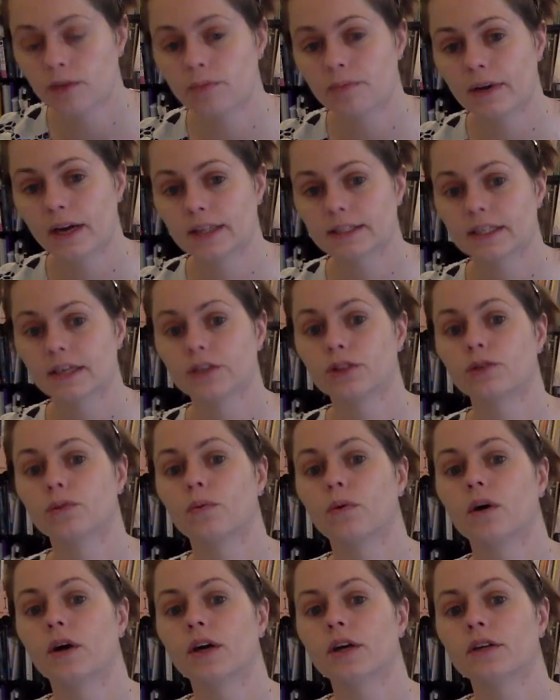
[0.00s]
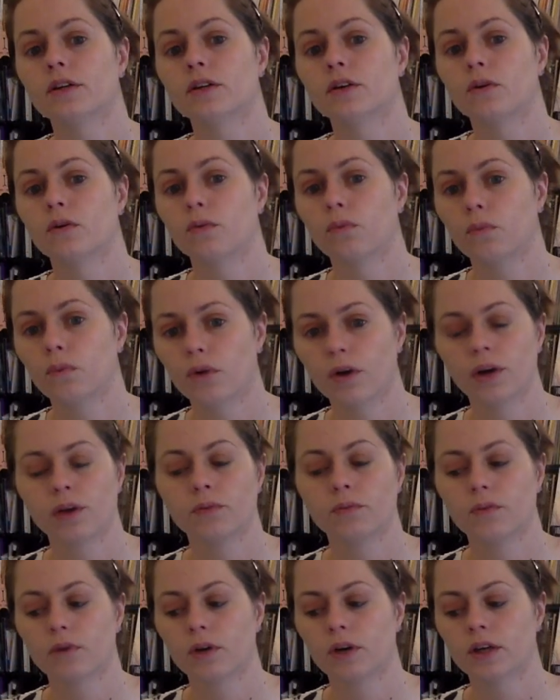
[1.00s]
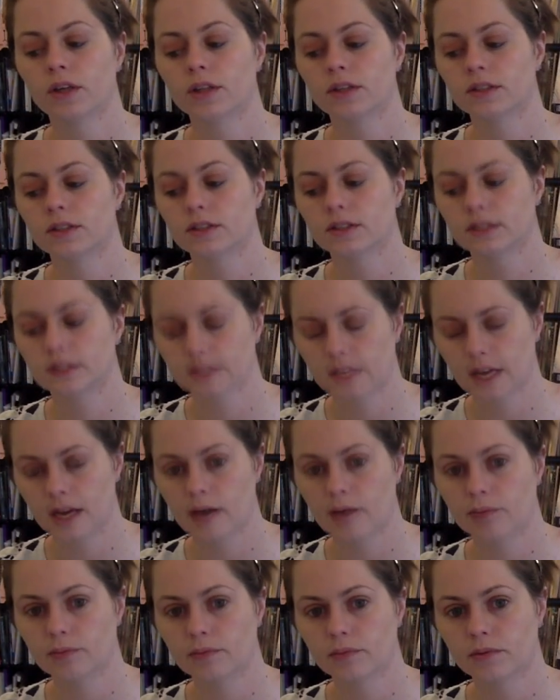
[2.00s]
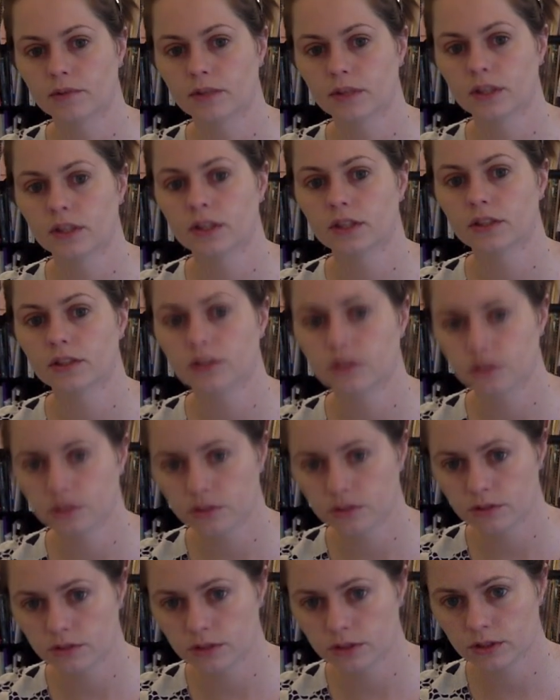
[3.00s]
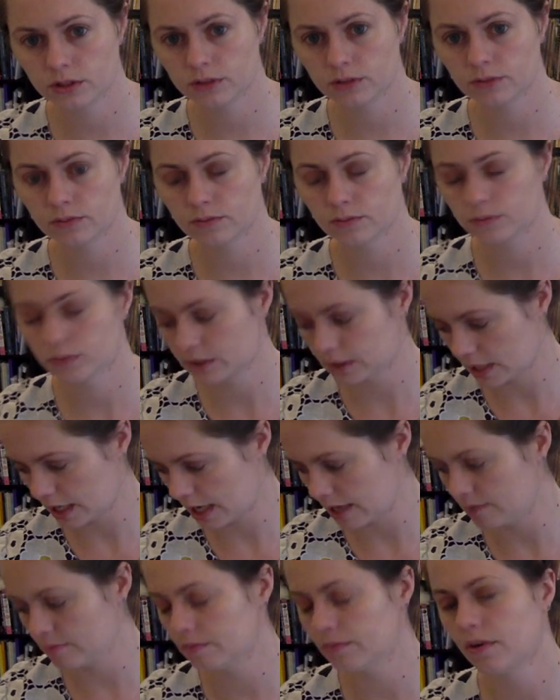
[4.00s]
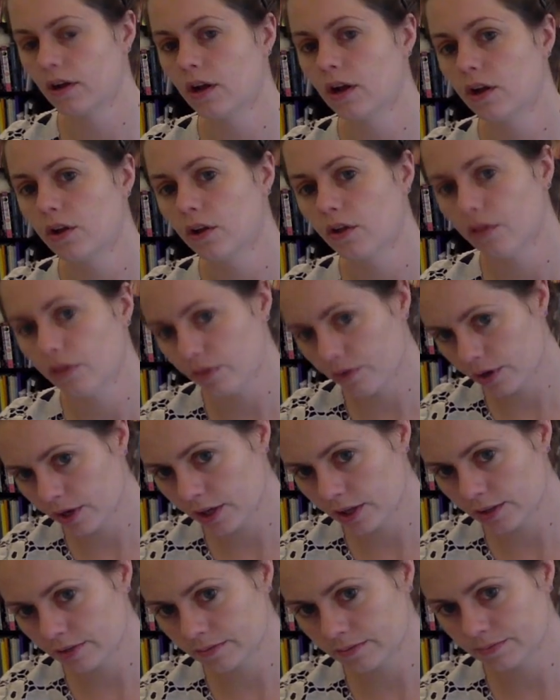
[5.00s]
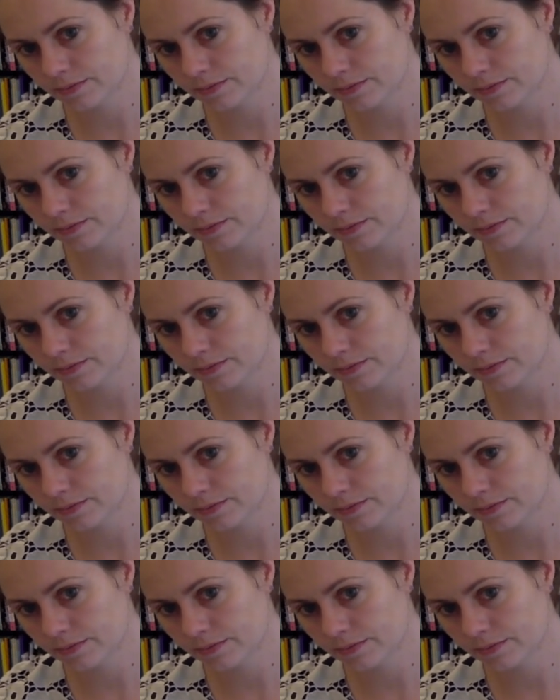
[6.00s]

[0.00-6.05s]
Back down to 1, 1, 1, stop. 2, 2, stop. 3.